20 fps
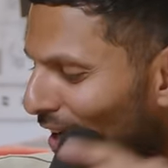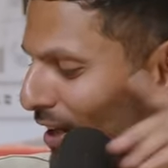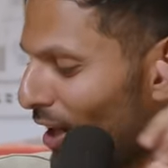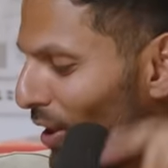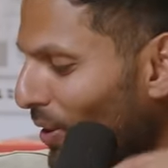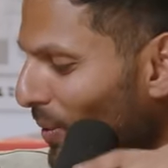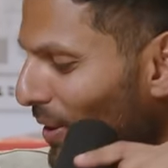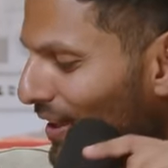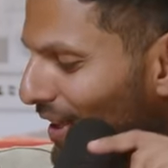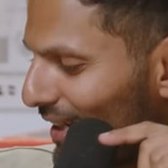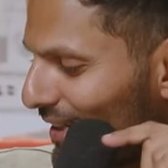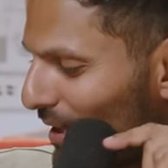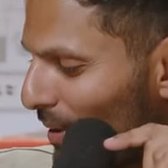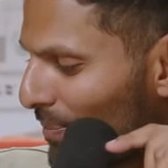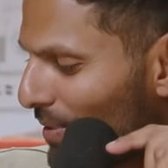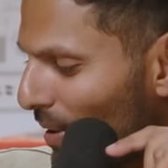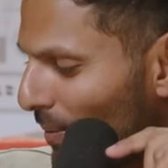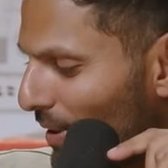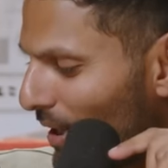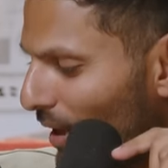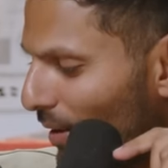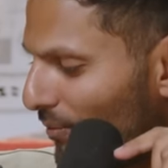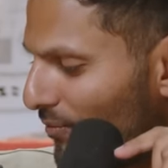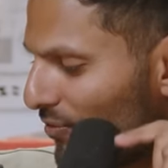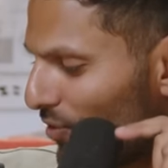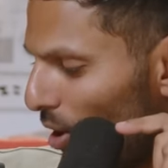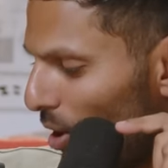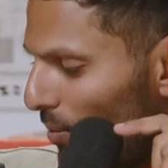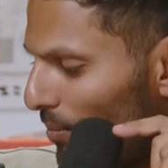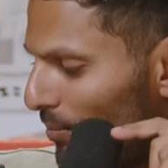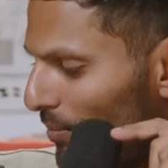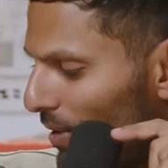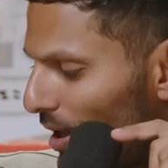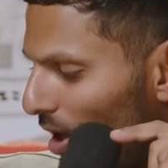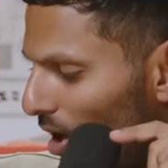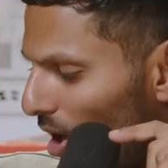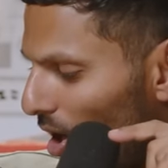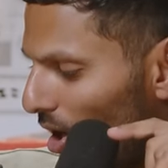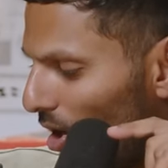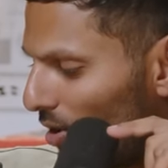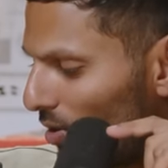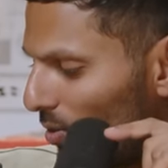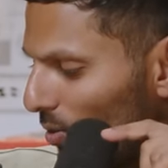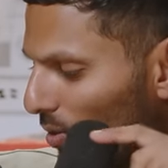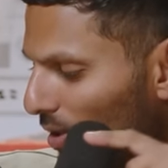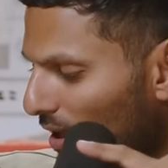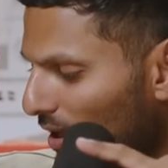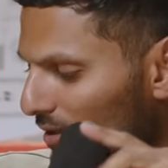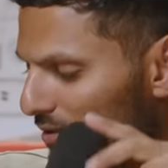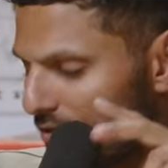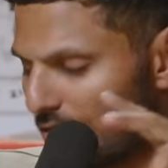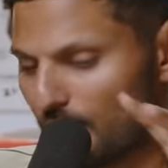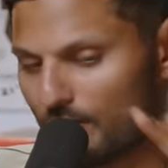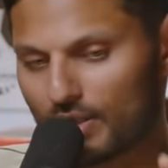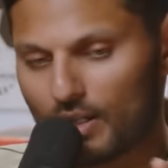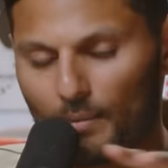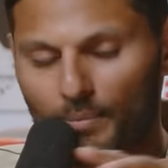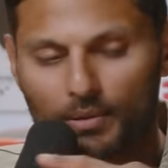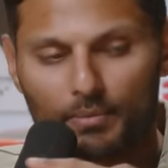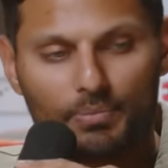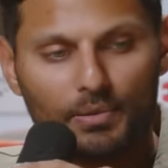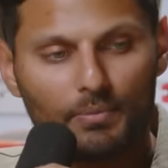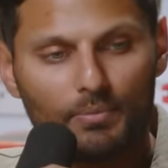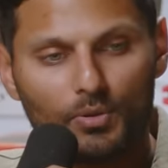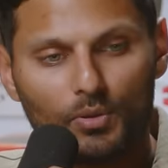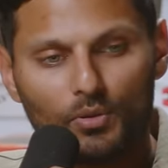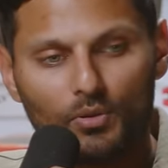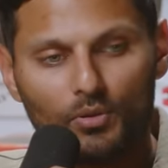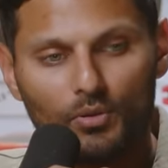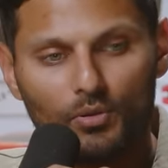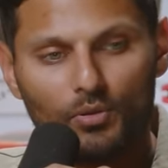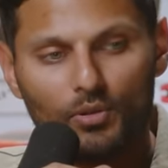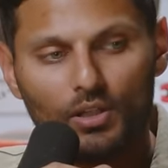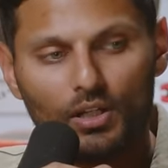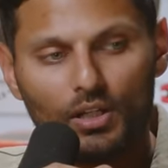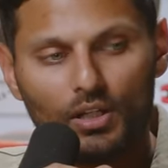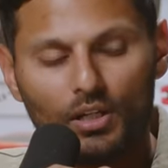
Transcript: Another one that kept coming up from our audience, there were a couple of people who